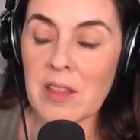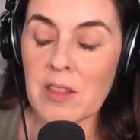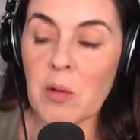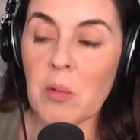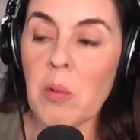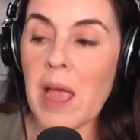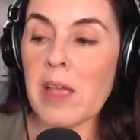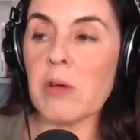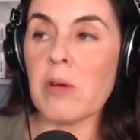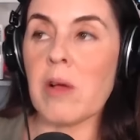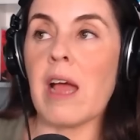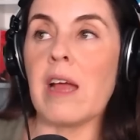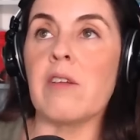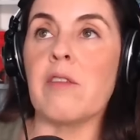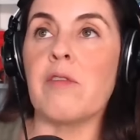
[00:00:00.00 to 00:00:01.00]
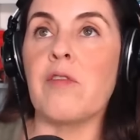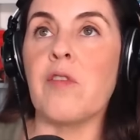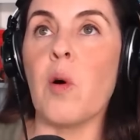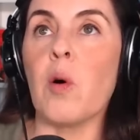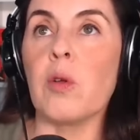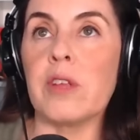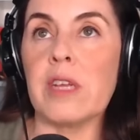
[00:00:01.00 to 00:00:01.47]
way you kind of
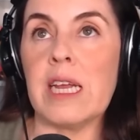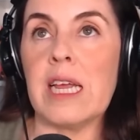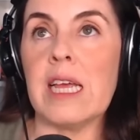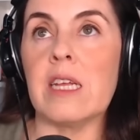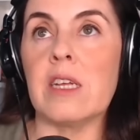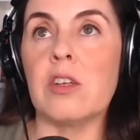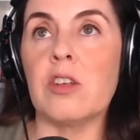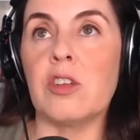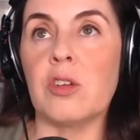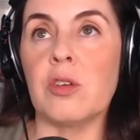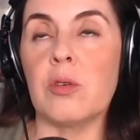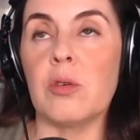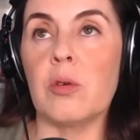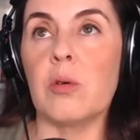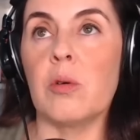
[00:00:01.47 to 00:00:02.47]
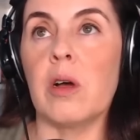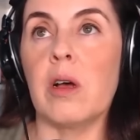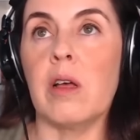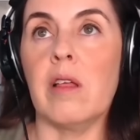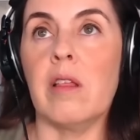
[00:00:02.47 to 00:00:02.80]
fold it into